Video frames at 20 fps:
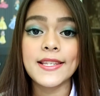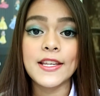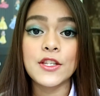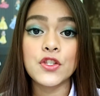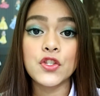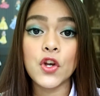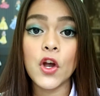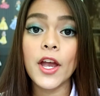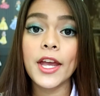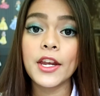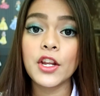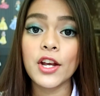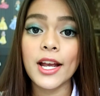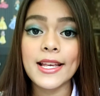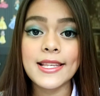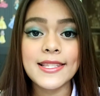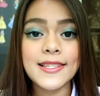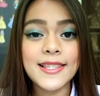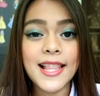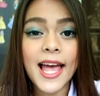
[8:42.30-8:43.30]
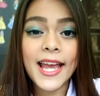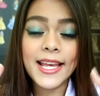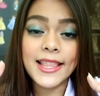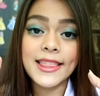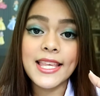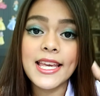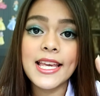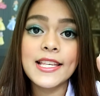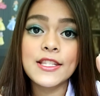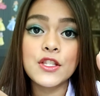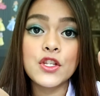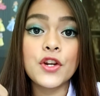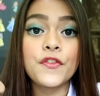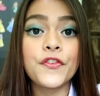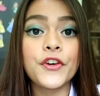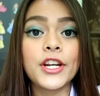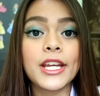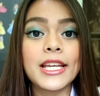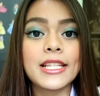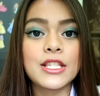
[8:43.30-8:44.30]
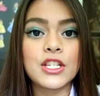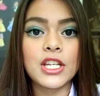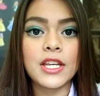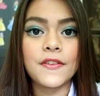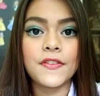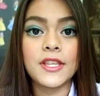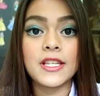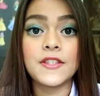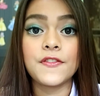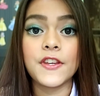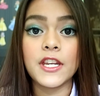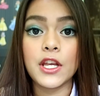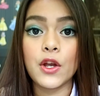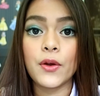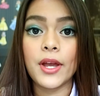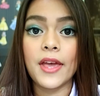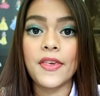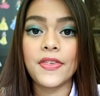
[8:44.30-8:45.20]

If you guys like this, don't forget to give this video